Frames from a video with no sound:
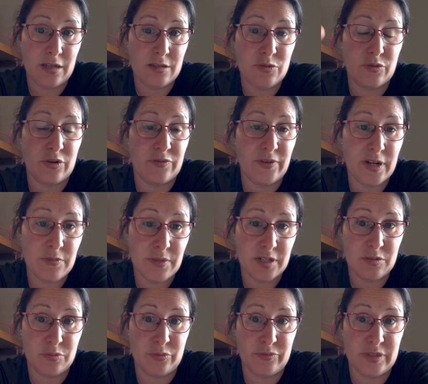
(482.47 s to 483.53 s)
so your
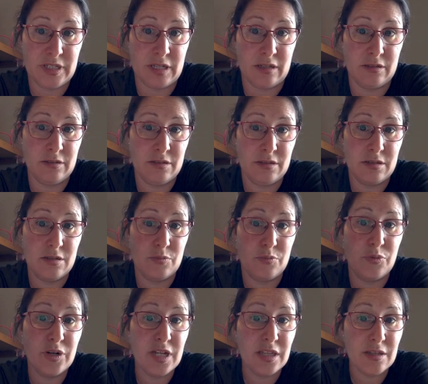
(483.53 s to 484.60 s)
fundamental movement skills,
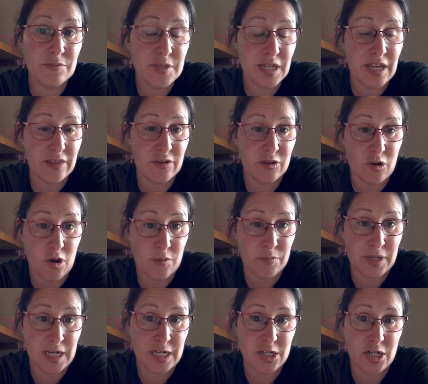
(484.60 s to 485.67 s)
putting them together in
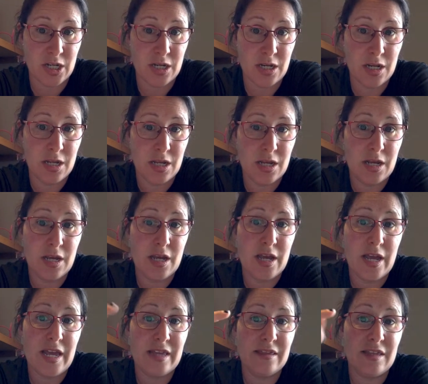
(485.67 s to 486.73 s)
combination
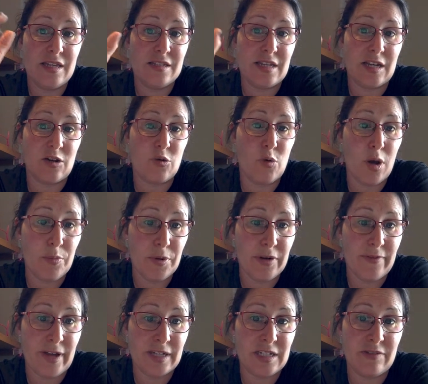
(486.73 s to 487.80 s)
in things like
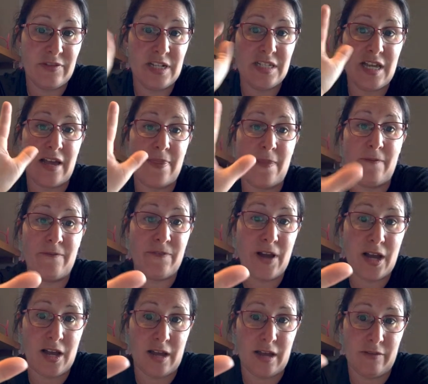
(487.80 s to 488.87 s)
cooperative activities and the
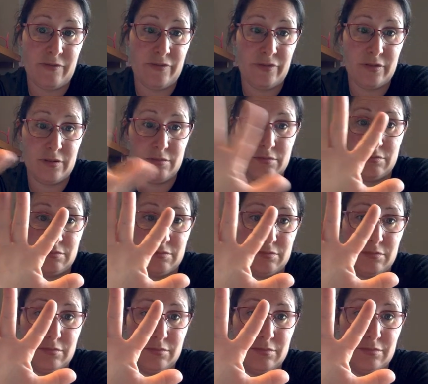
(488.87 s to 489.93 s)
5
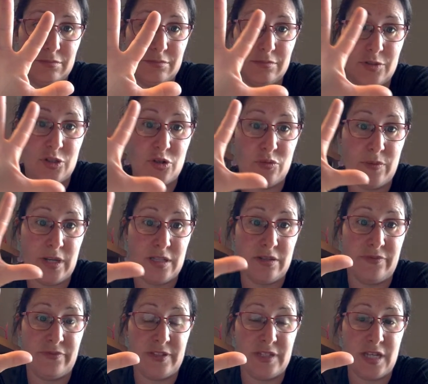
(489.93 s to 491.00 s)
domains
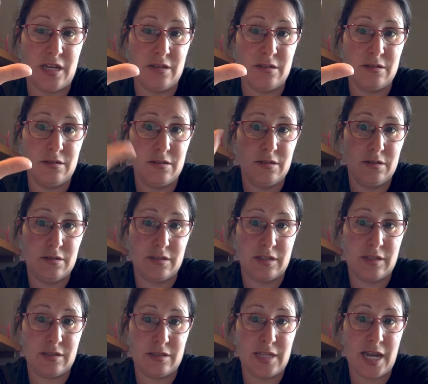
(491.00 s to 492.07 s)
of phys
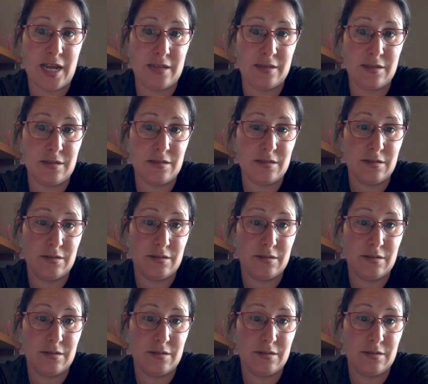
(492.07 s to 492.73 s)
ed. Dance,